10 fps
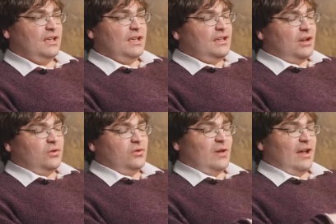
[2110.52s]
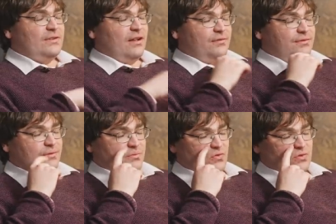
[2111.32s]
you know, you have to have
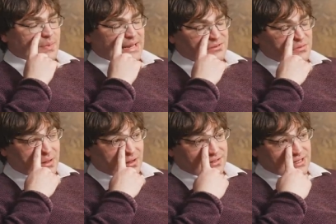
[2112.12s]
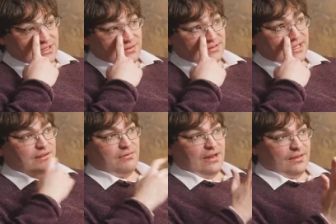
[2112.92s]
broad-based parties in
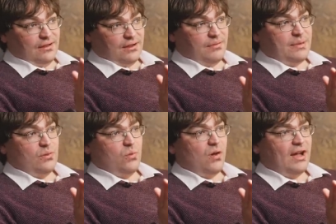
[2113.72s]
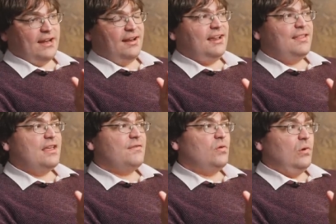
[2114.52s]
theory that can appeal widely, and
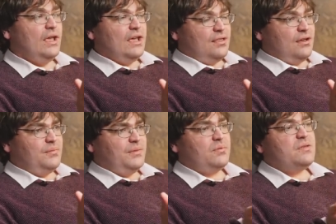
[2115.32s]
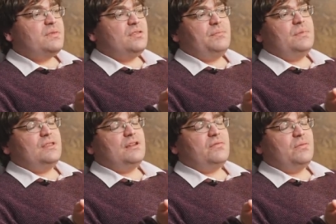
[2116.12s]
therefore, you know, the
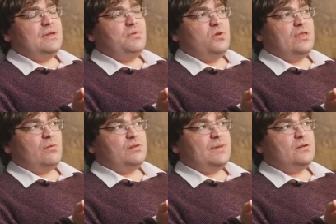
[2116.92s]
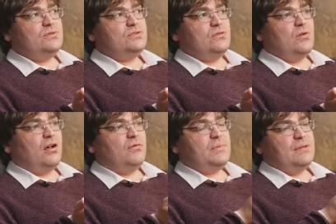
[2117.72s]
number of people who that would appeal to
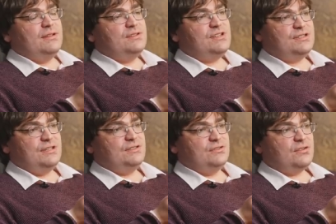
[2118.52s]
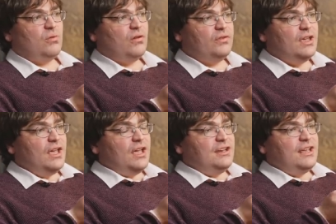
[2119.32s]
are people in cities and so on.
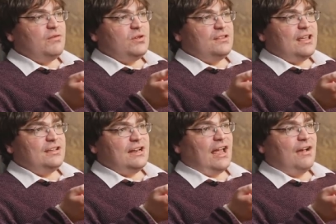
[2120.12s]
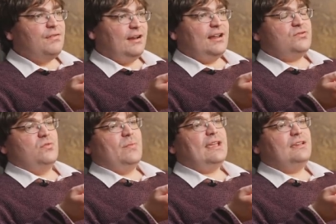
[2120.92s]
And yeah, they could have an
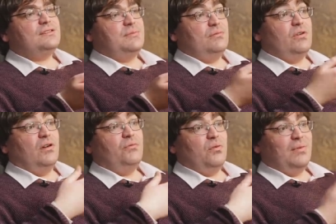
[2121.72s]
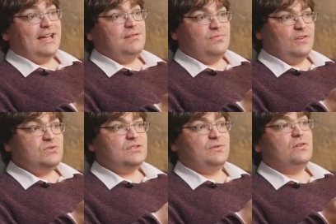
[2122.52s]
electoral base. I mean, where I'm from,
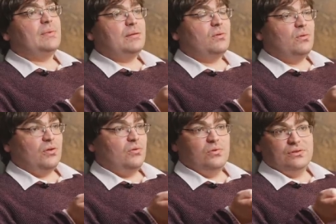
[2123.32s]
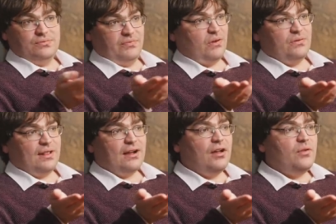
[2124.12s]
Cambridge is full of people who would vote for
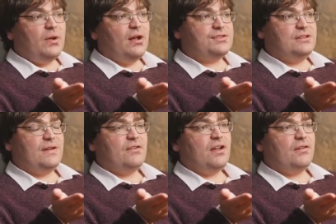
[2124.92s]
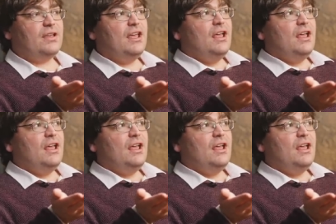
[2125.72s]
that kind of party. Fair enough.